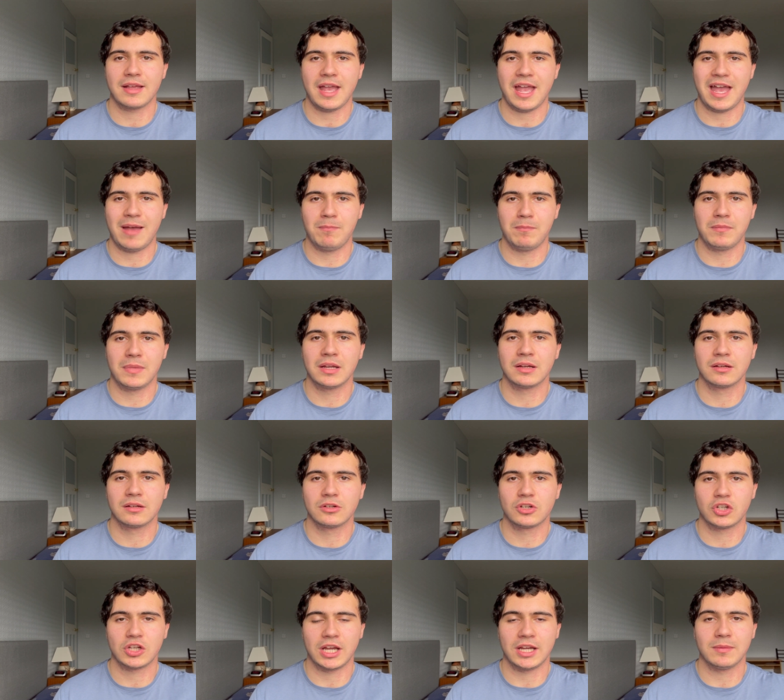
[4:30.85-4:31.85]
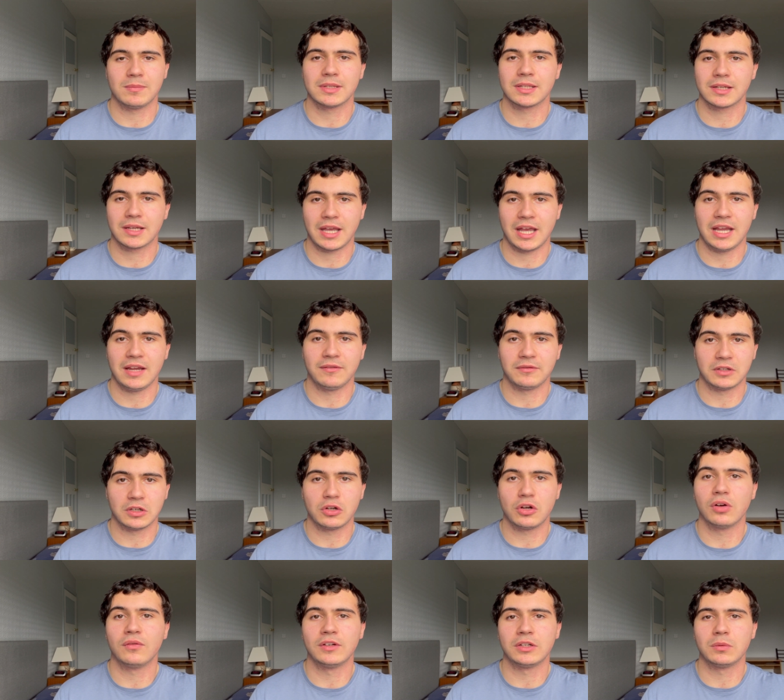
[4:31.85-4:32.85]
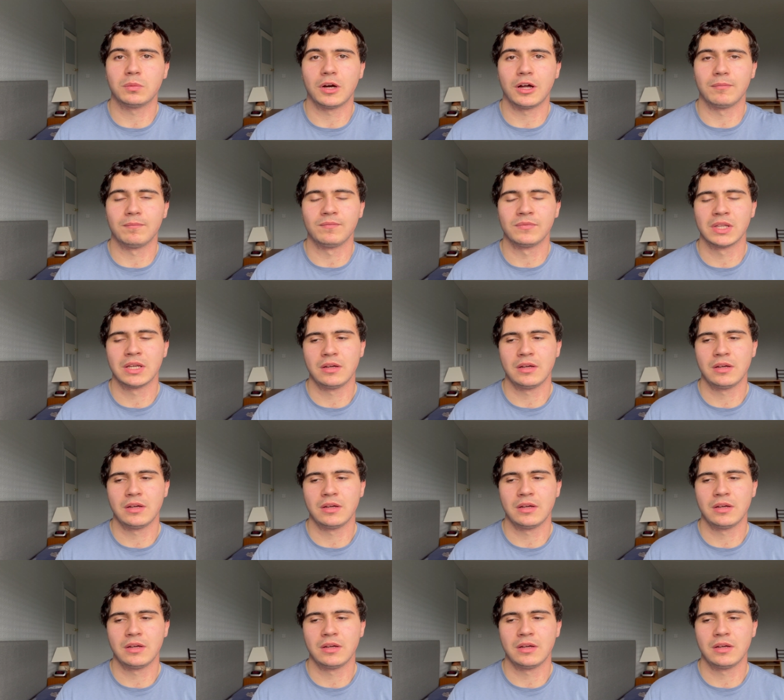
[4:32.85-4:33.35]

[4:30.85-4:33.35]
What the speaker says: M-shaped cave, the covered one,